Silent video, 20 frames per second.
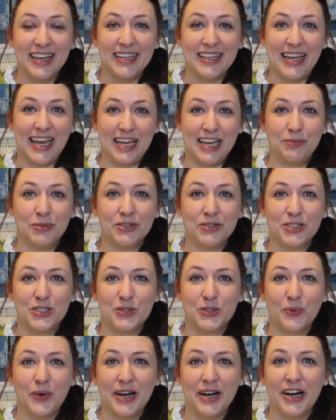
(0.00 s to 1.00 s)
cable
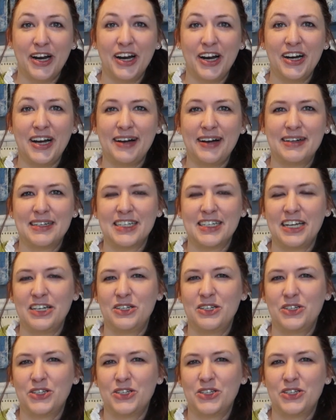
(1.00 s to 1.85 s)
sweater, which I